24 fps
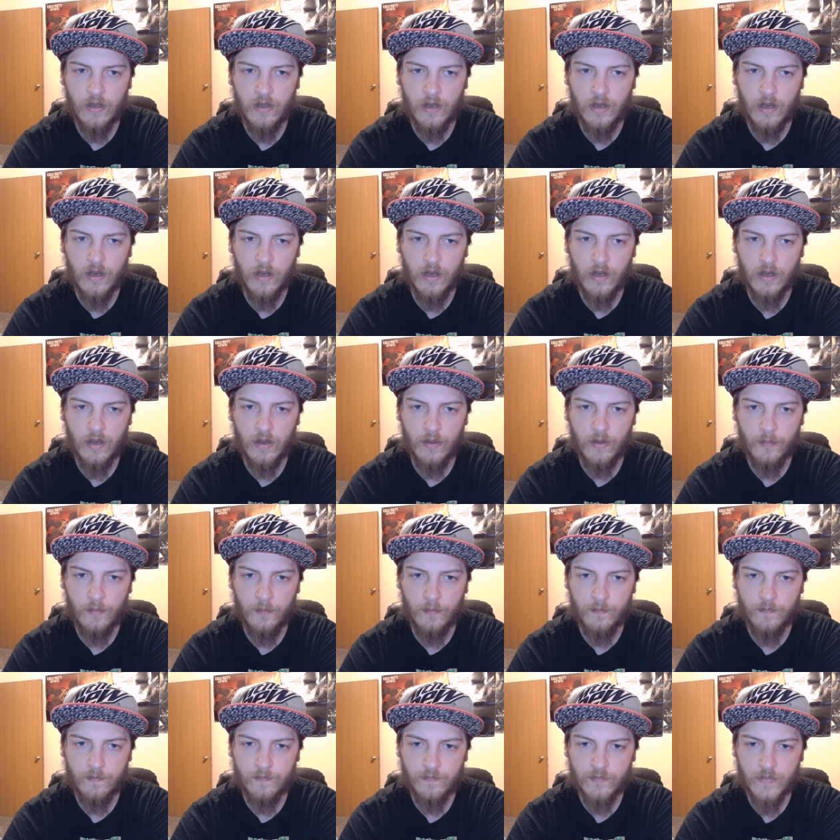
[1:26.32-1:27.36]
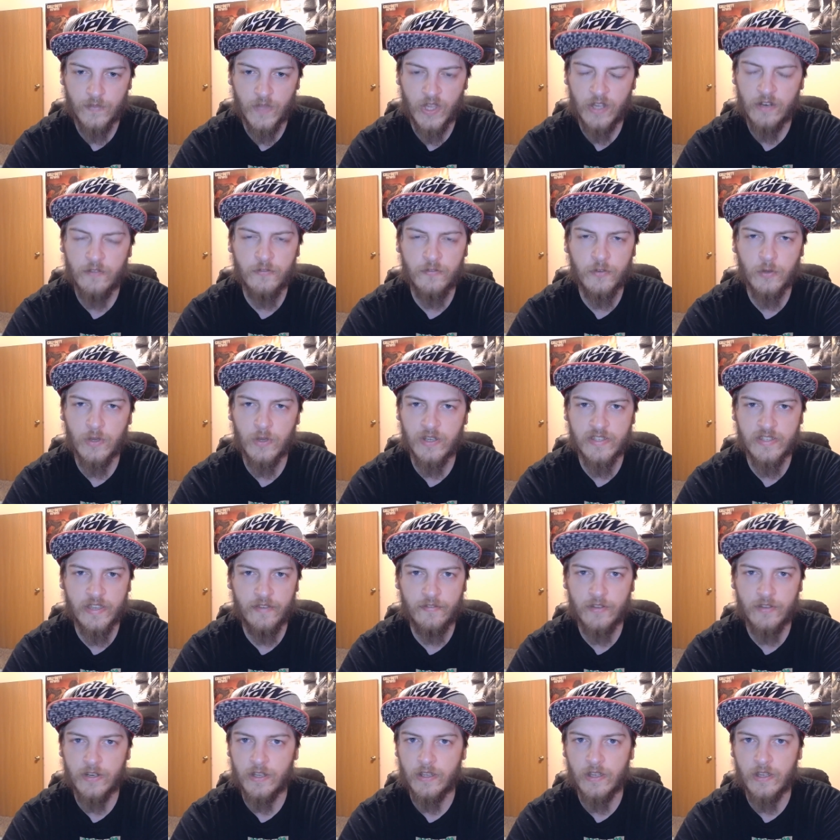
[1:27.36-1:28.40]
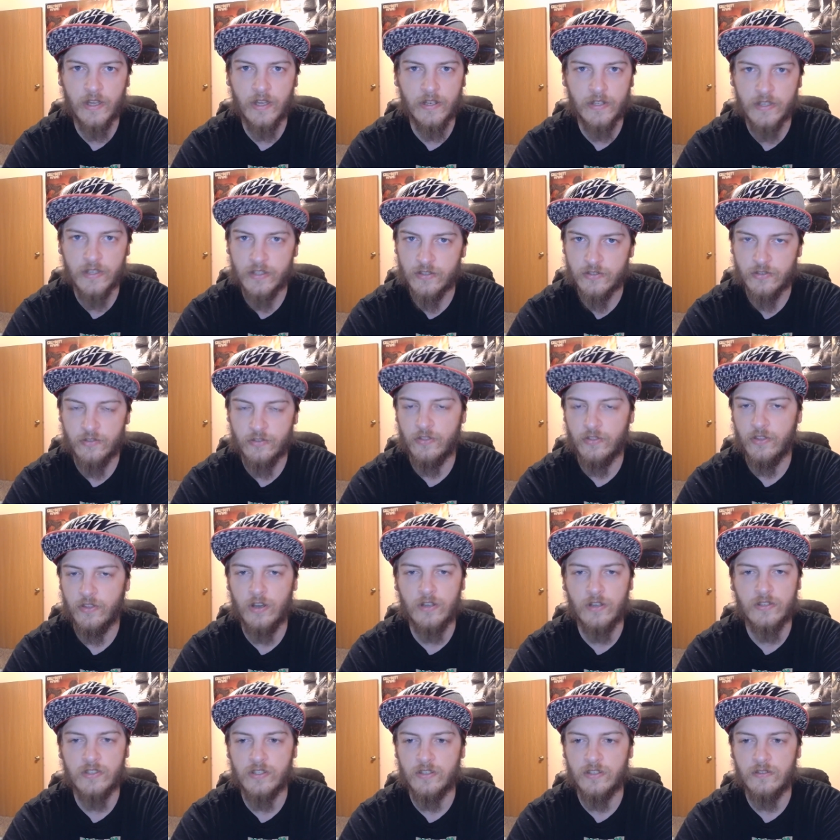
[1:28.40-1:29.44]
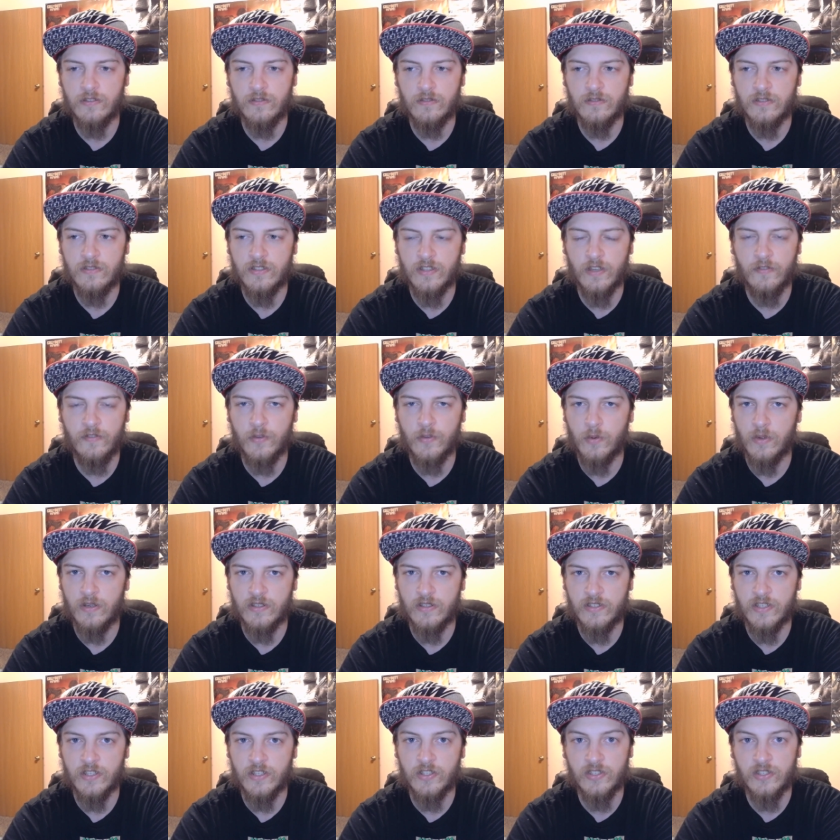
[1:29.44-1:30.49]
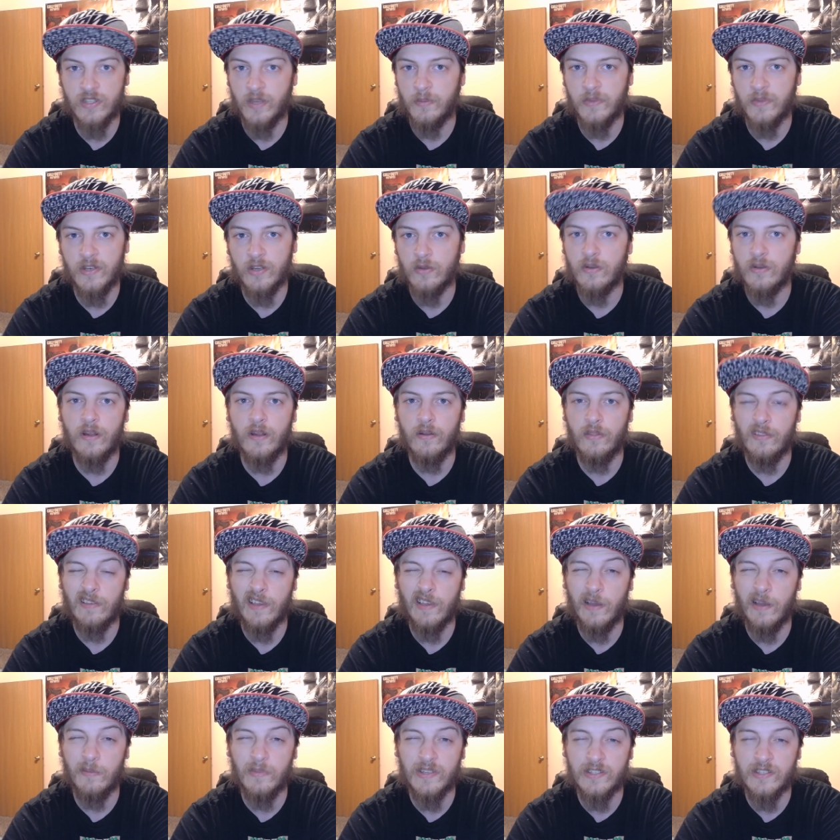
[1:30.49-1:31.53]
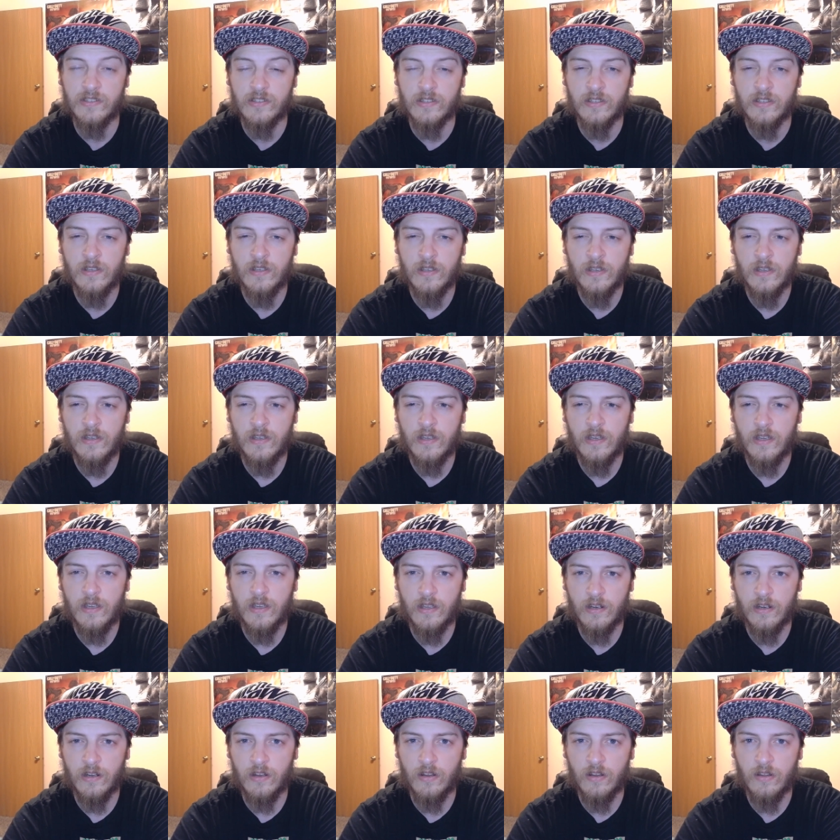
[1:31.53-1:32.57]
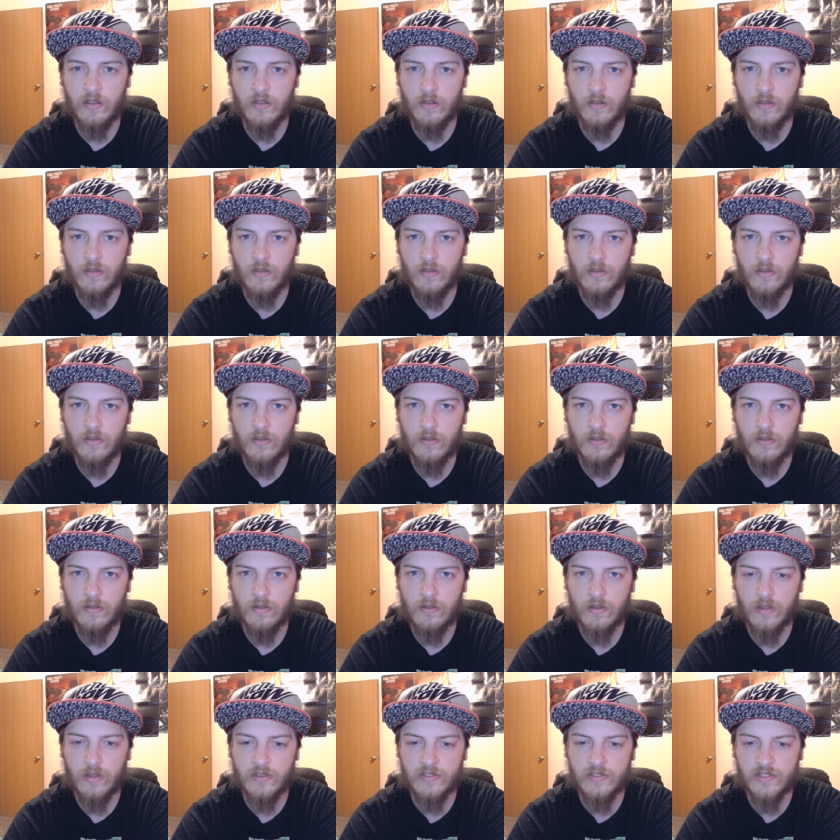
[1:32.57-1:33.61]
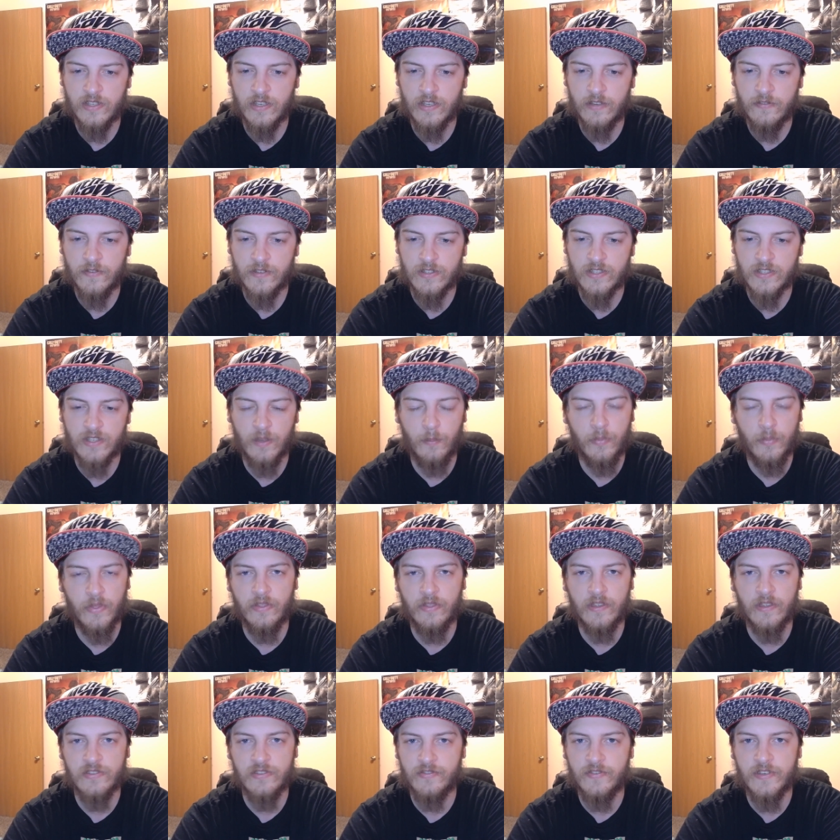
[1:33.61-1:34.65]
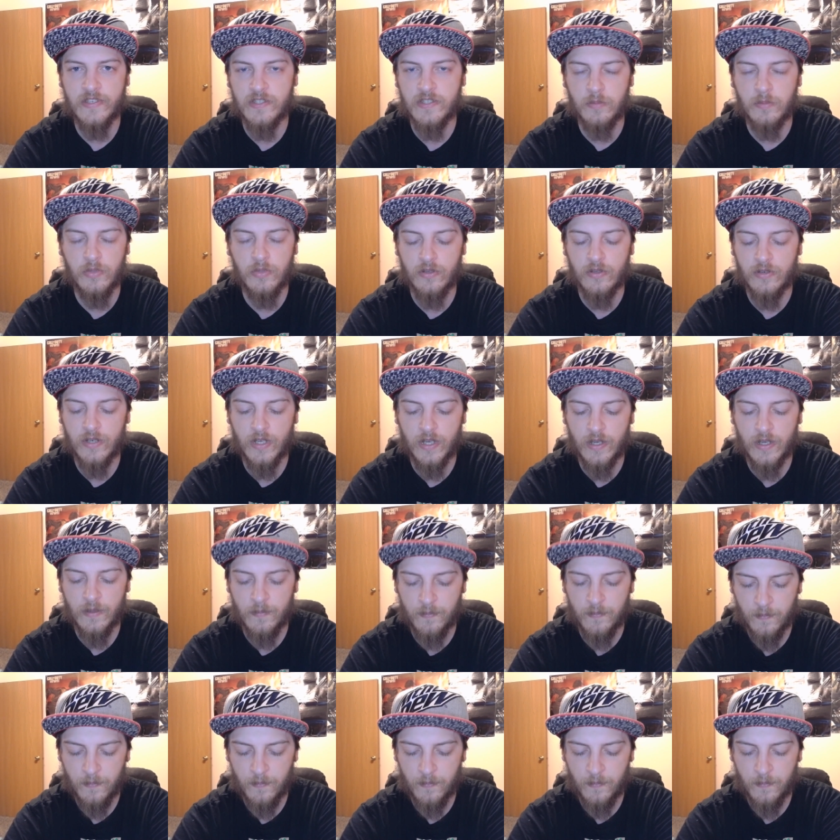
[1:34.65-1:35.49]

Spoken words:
And if you guys have any ideas or thoughts and stuff you want to see, just let me know down in the comments, and I'll see if it's something that's feasible or not.